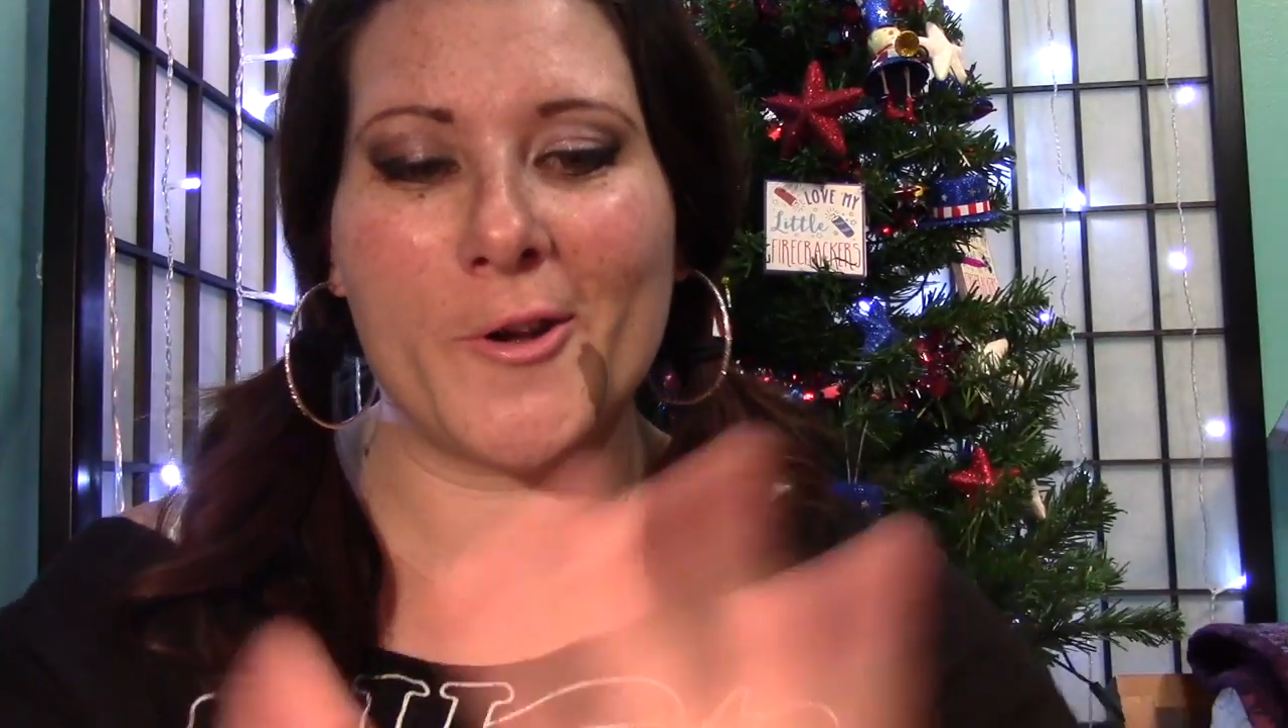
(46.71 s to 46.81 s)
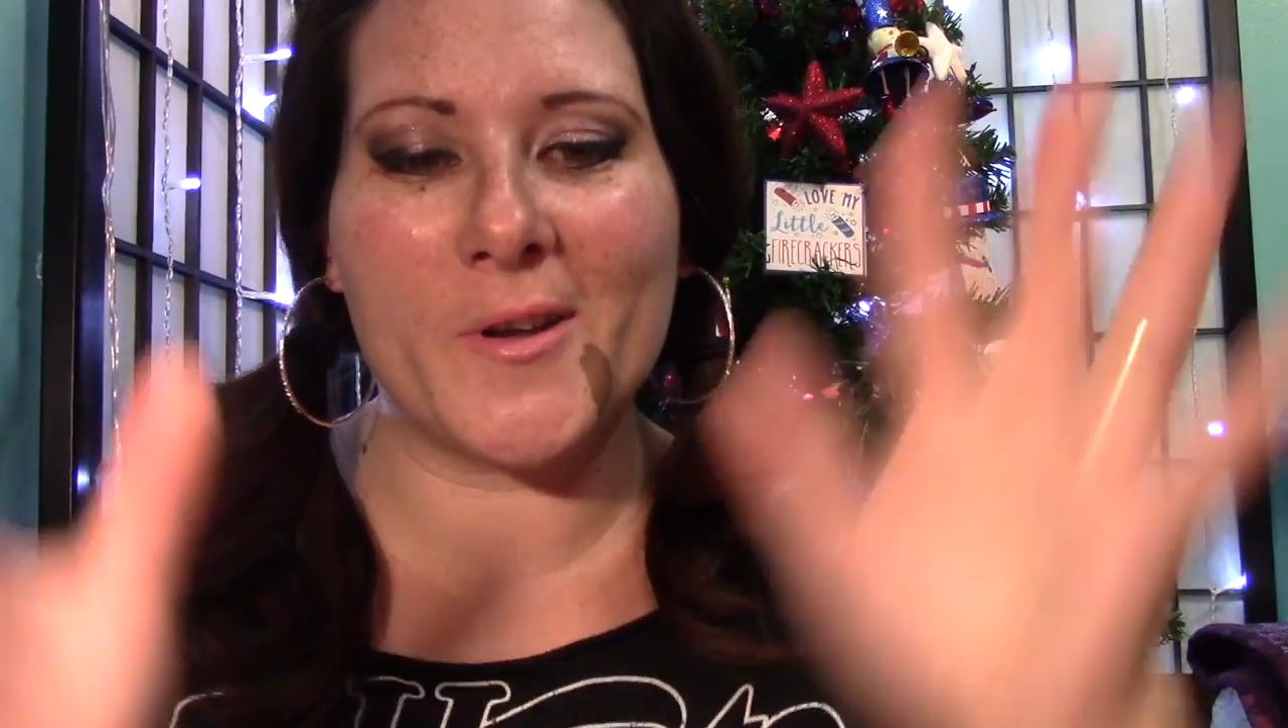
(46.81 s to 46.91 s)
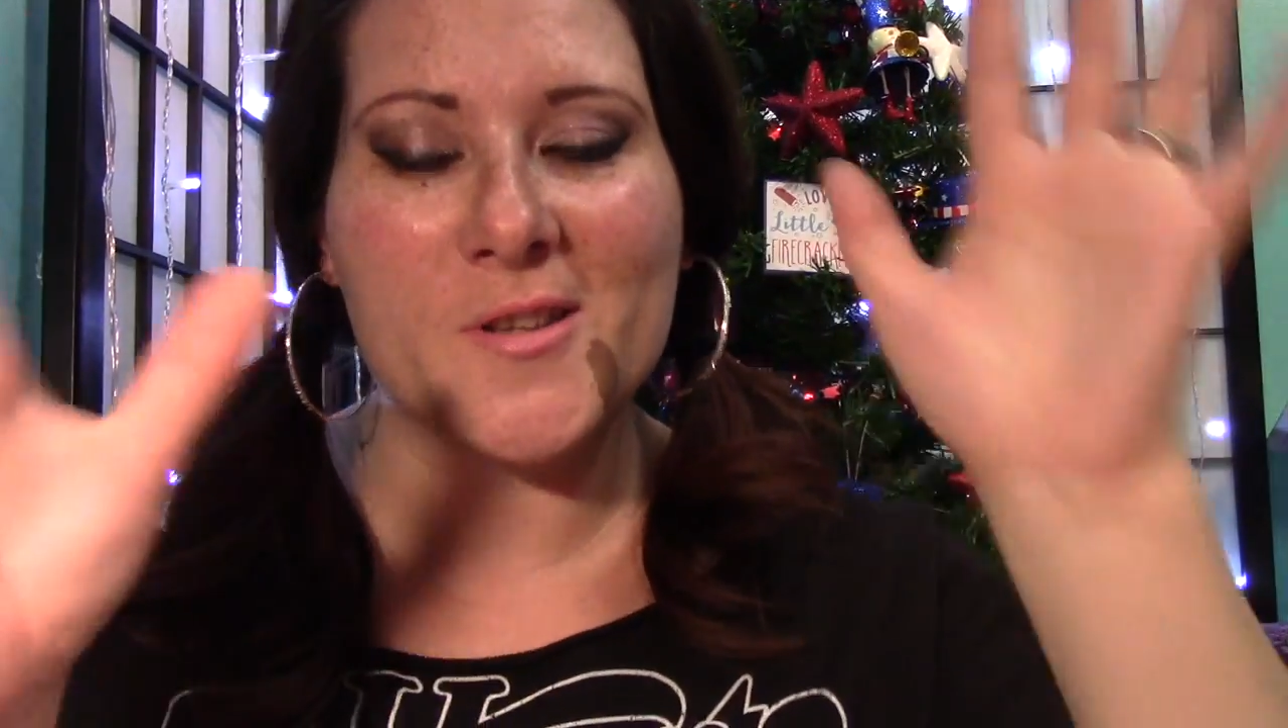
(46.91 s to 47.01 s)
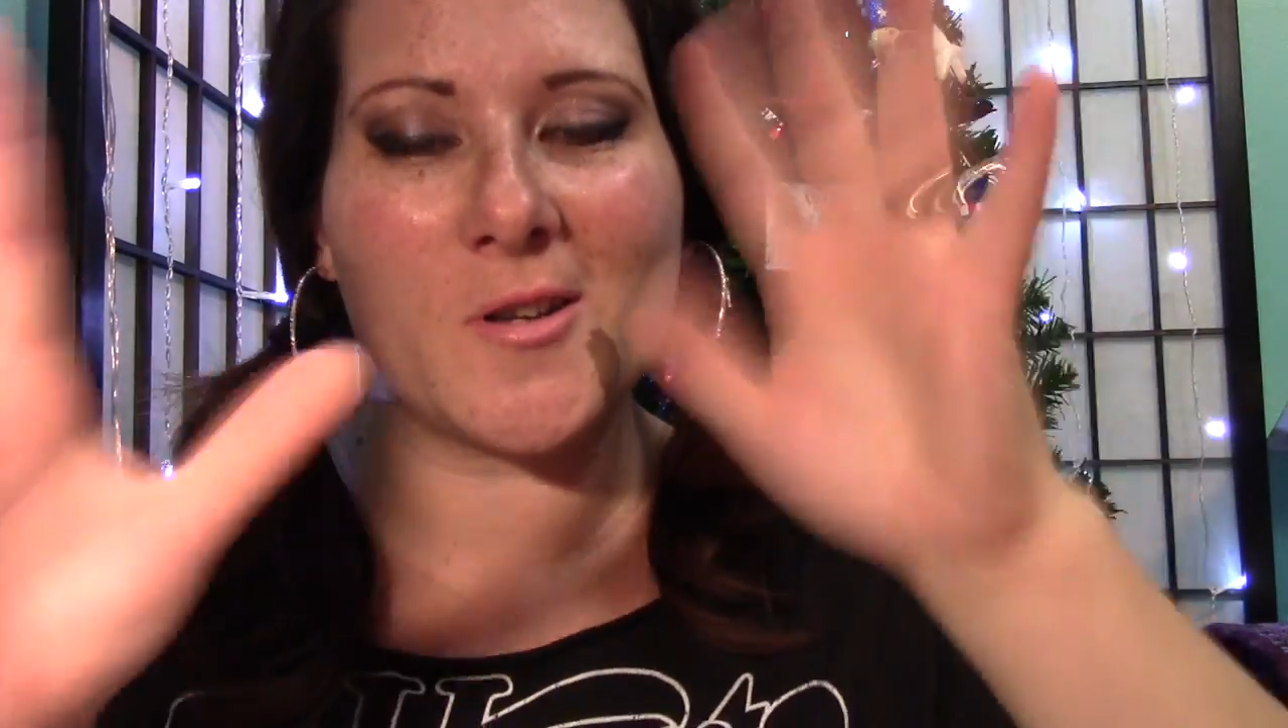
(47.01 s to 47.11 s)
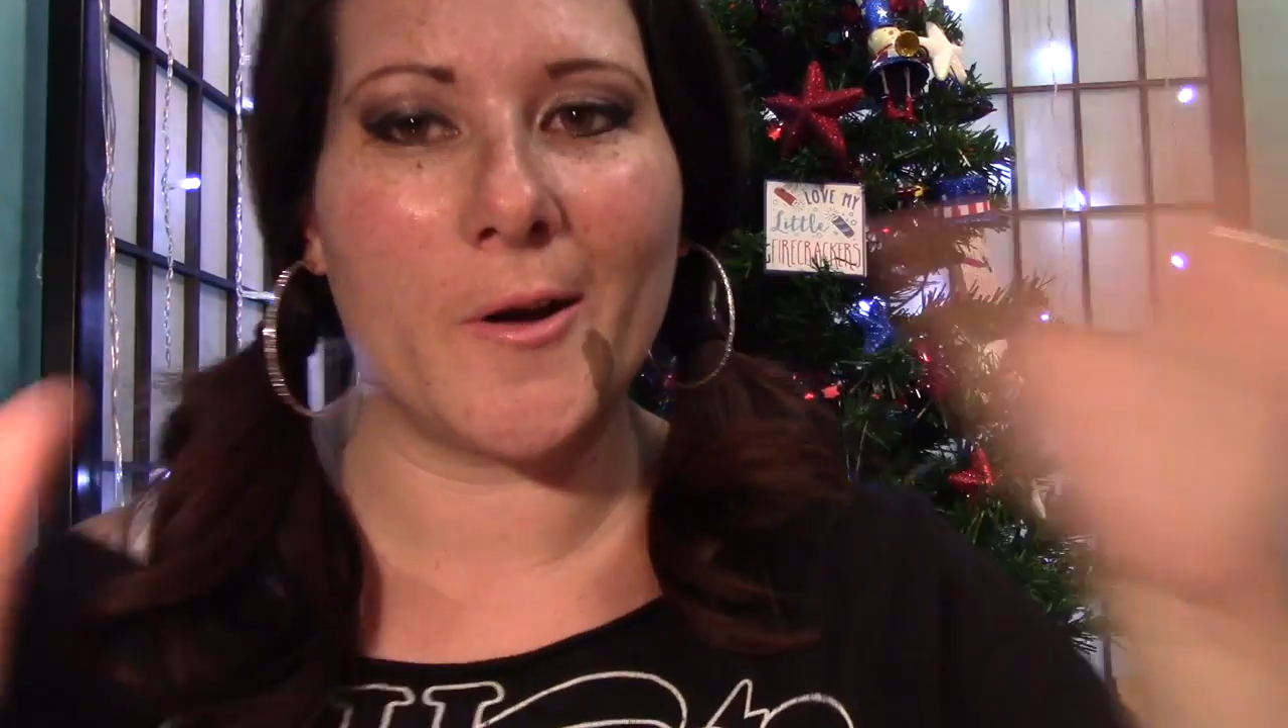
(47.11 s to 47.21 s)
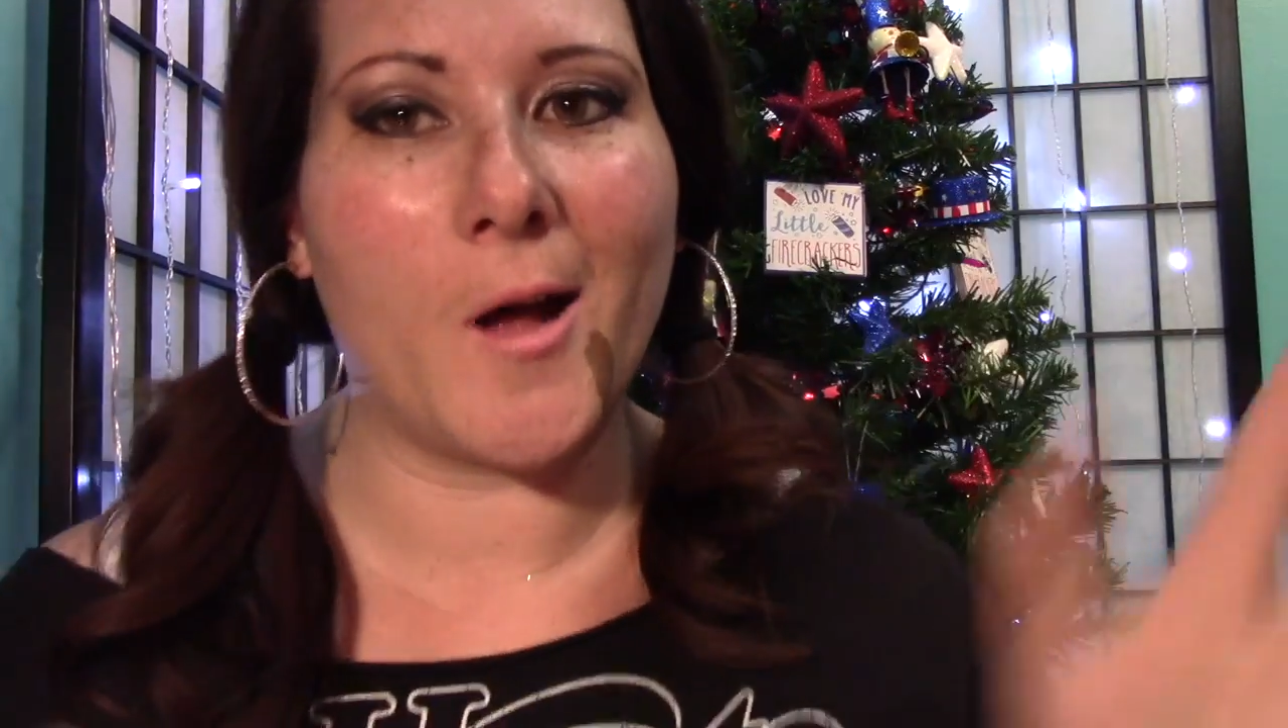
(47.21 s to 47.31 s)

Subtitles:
going to start